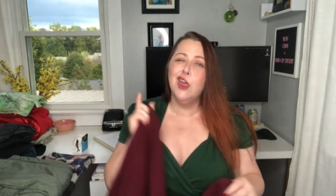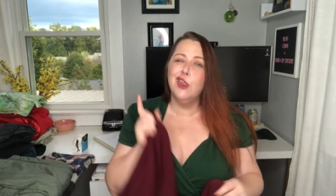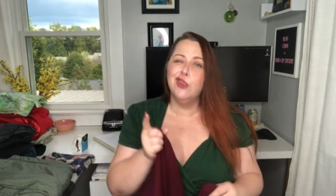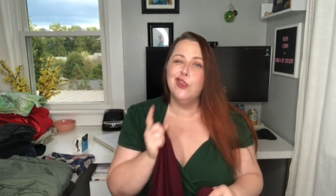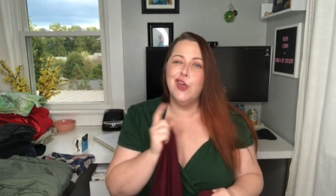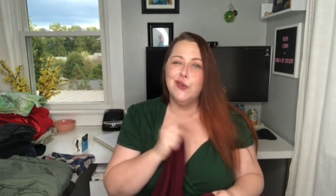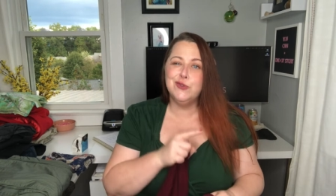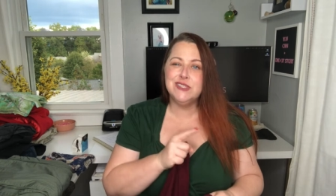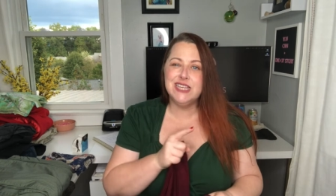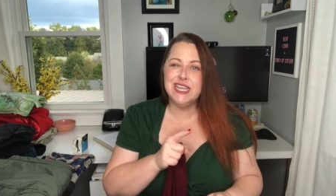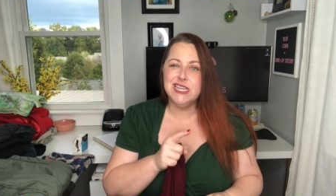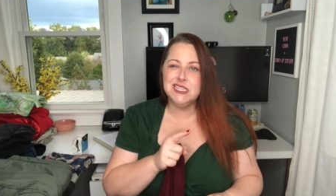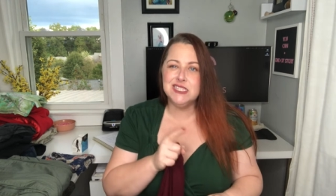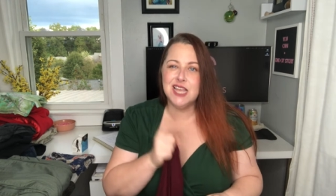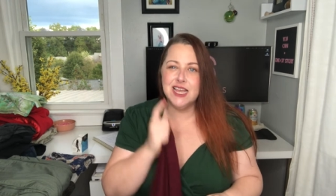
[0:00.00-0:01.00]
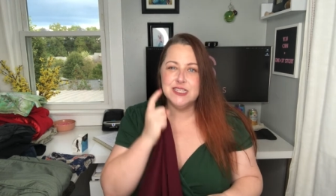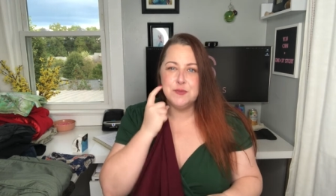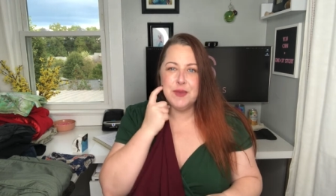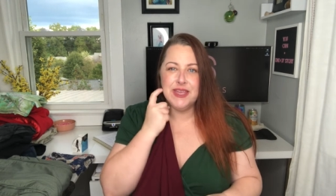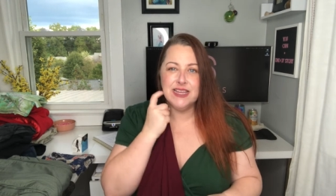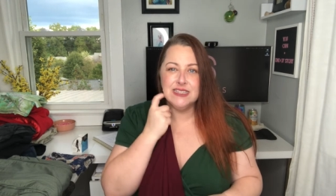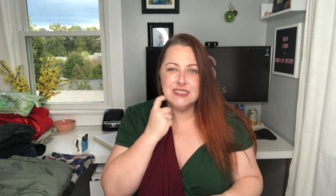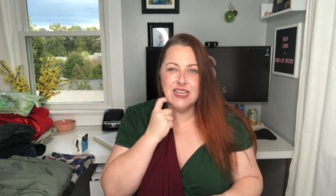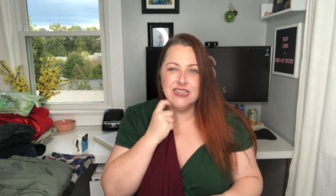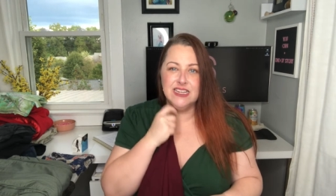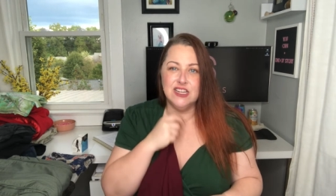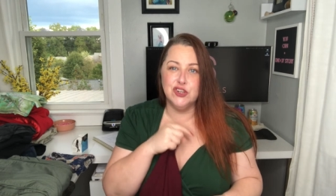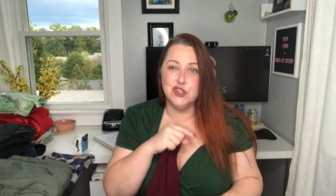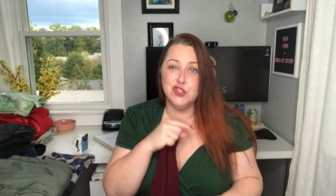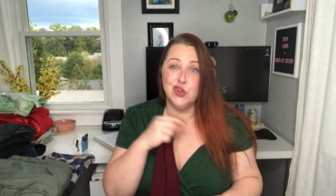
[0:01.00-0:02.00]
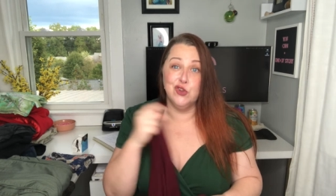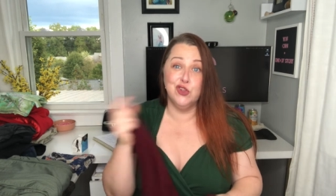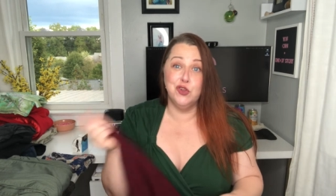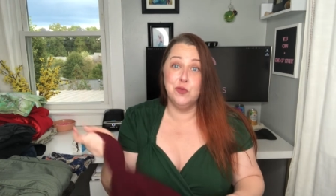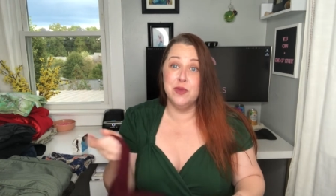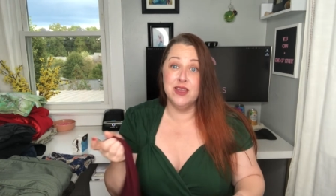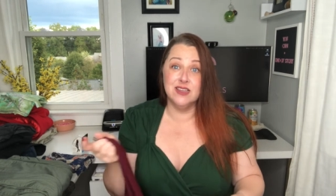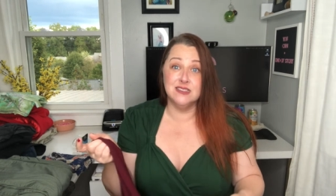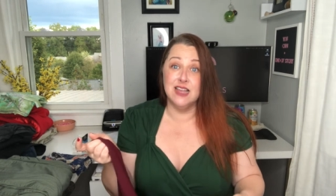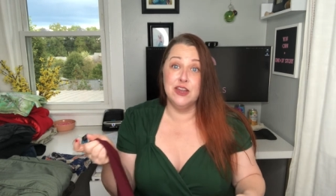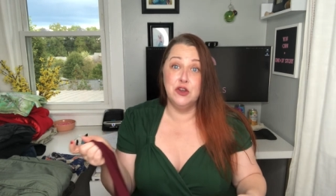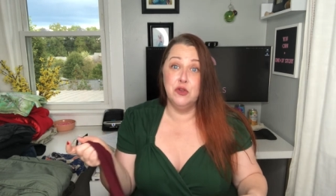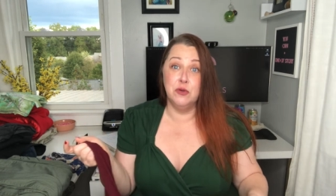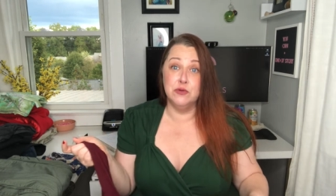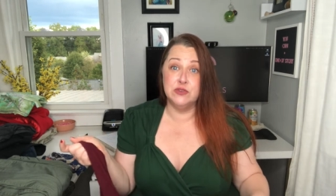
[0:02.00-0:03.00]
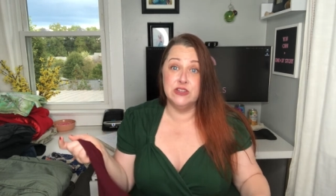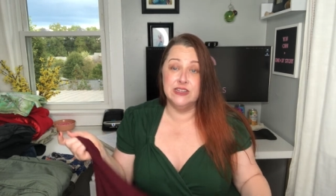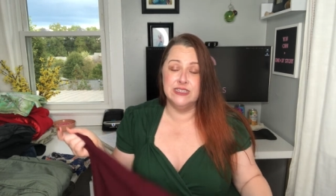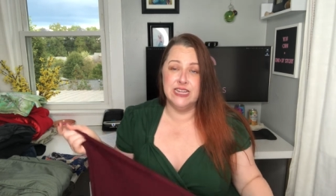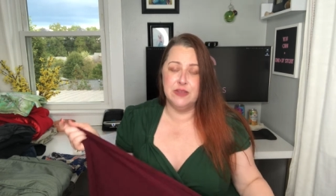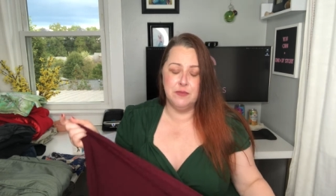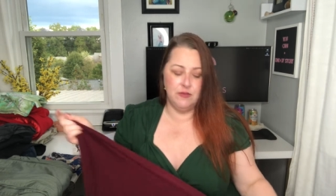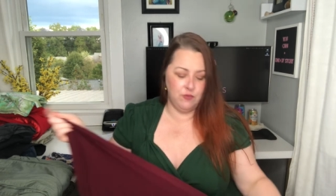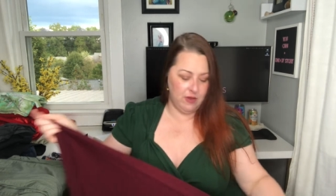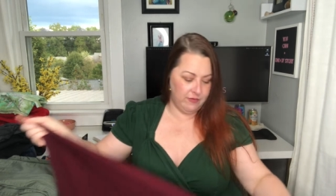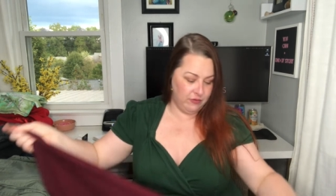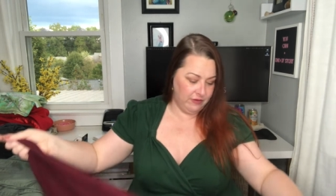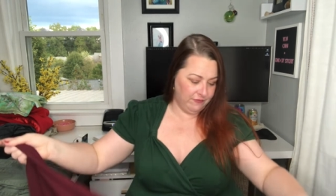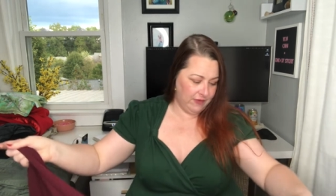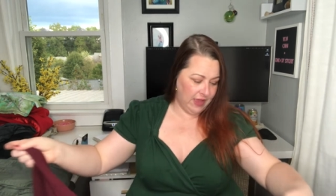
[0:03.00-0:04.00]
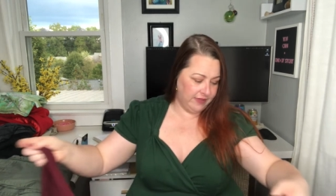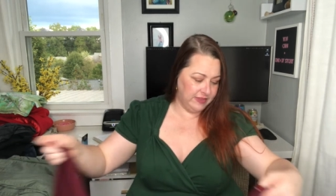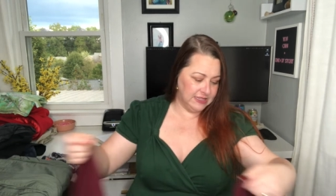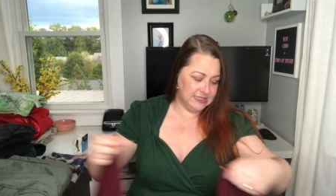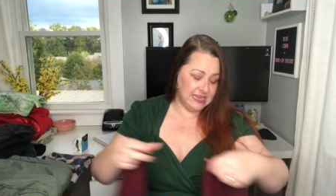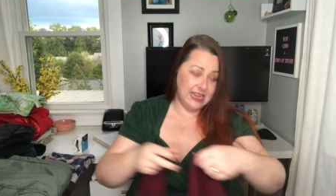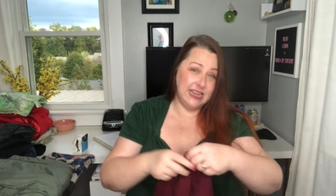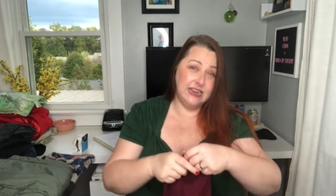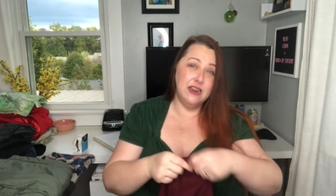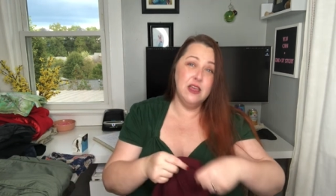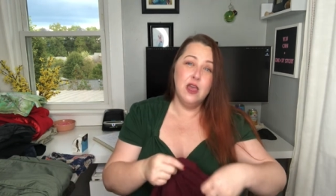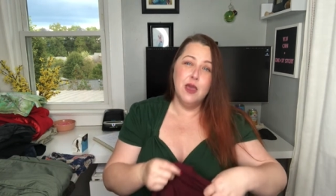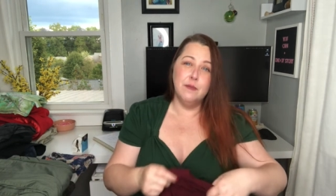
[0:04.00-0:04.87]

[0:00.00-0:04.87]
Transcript: Those king size pants I didn't show you because I knew it was going to take me forever to find the stain,